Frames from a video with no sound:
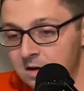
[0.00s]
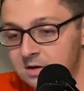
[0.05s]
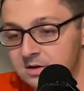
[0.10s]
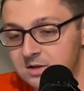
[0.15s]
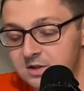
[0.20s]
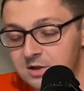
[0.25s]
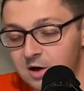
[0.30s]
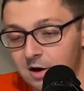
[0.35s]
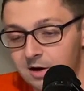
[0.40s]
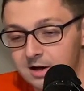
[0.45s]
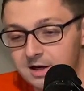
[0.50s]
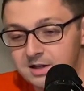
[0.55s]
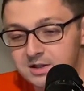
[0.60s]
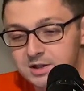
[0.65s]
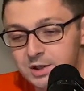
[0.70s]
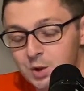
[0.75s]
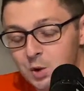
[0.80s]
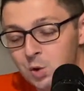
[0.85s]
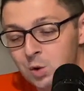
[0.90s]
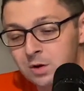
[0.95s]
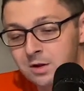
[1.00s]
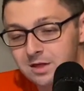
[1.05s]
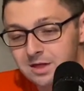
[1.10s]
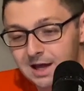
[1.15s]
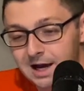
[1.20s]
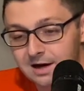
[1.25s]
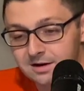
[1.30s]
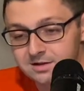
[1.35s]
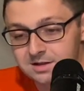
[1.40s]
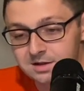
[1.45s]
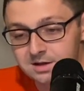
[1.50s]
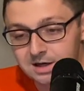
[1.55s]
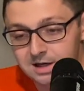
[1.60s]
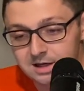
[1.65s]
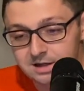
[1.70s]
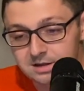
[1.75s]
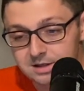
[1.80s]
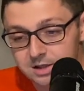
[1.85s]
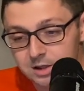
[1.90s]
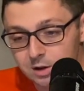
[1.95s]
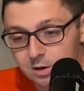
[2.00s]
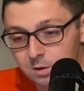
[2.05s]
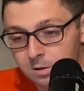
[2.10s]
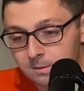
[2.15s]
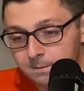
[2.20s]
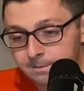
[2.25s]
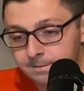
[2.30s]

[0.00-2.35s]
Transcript: Starting in 2002.